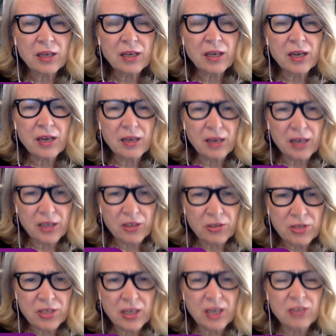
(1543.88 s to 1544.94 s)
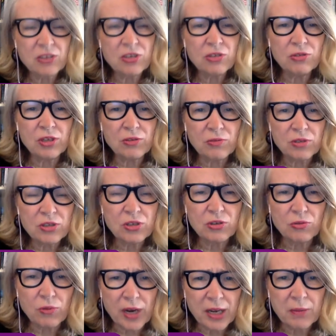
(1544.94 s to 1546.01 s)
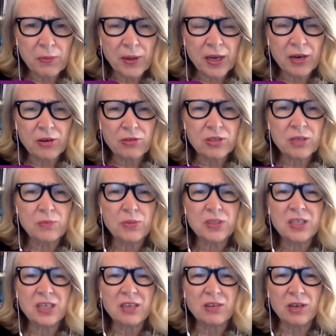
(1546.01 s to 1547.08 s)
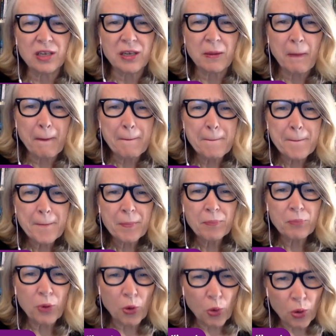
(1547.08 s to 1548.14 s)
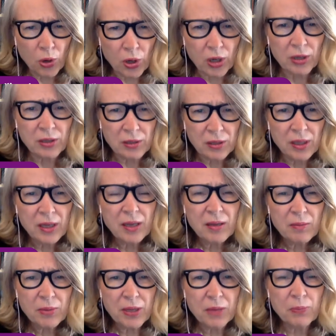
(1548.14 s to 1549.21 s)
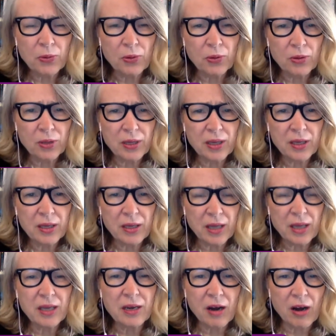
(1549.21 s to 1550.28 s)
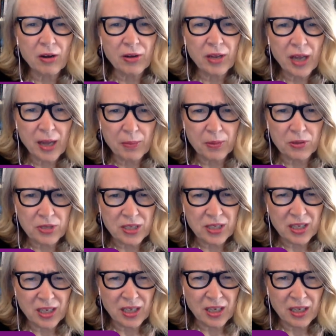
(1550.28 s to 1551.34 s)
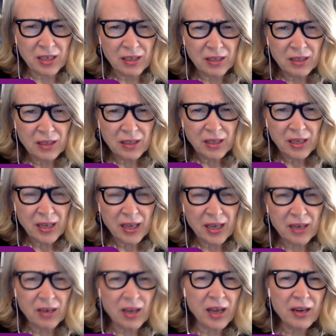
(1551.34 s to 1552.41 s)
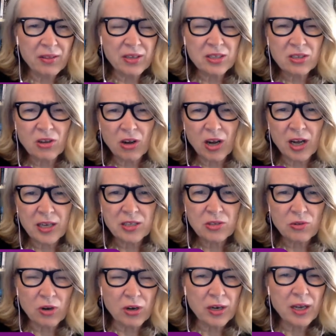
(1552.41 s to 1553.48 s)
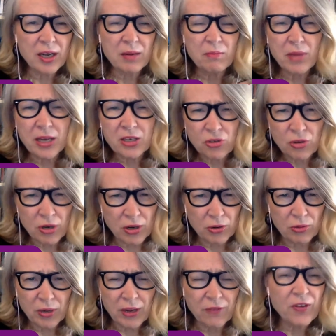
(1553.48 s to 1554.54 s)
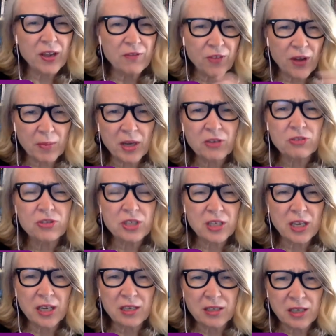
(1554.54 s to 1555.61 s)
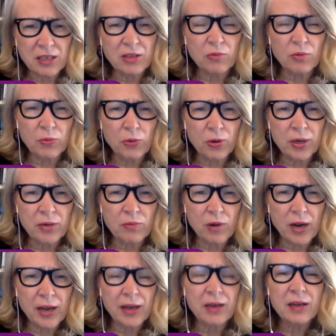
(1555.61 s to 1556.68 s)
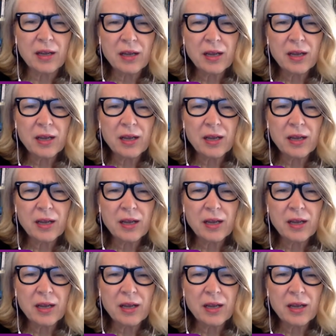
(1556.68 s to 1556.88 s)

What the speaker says: kind of like you said, to the ratepayers, and particularly poor people in our capital city. And a lot of these costs are kind of metro, if I'm understanding the reporting right,